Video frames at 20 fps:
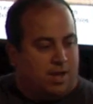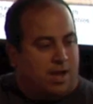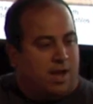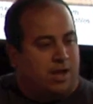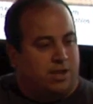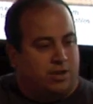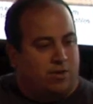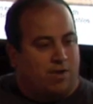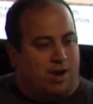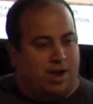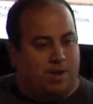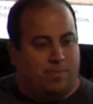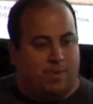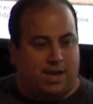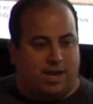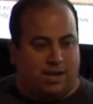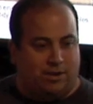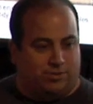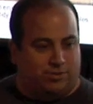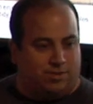on your
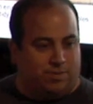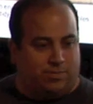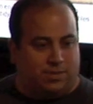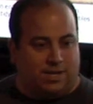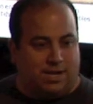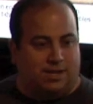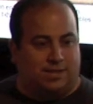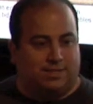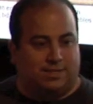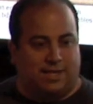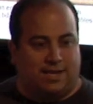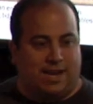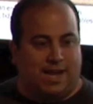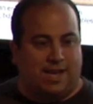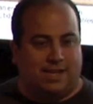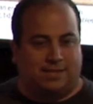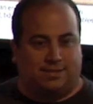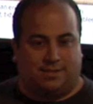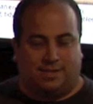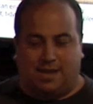iPad or something else that
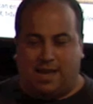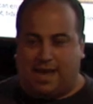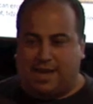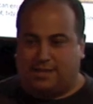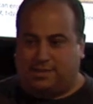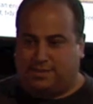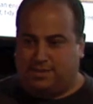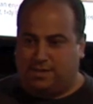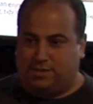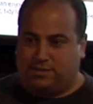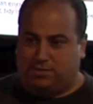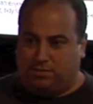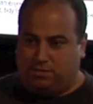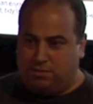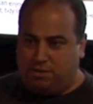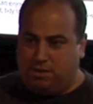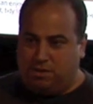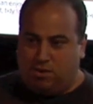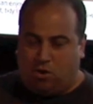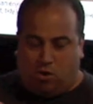has access
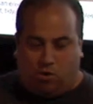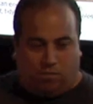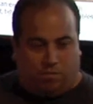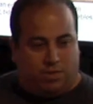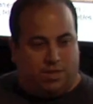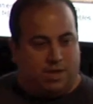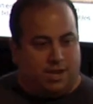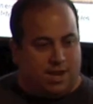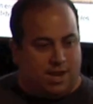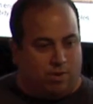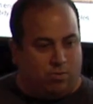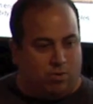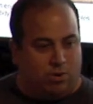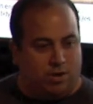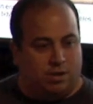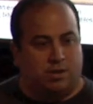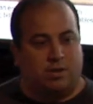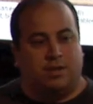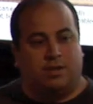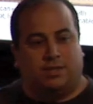over the
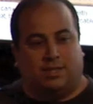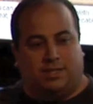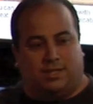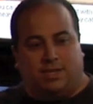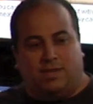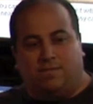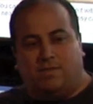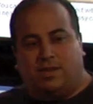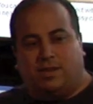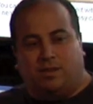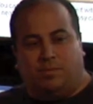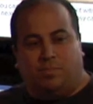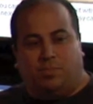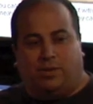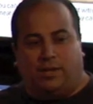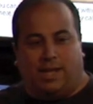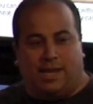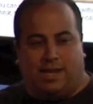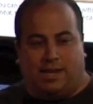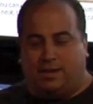network, the TV can
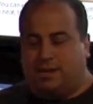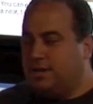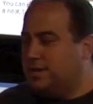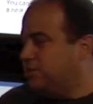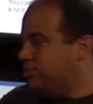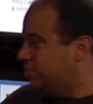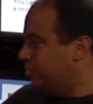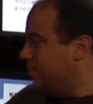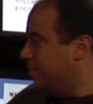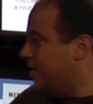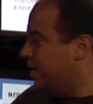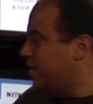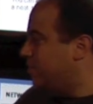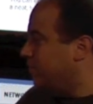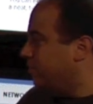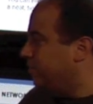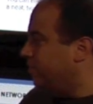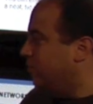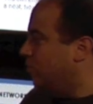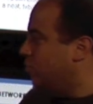play it in just about
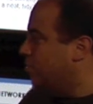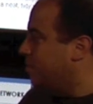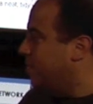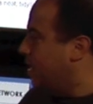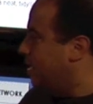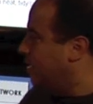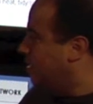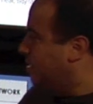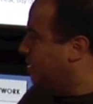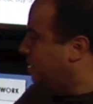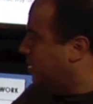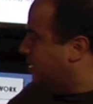every format.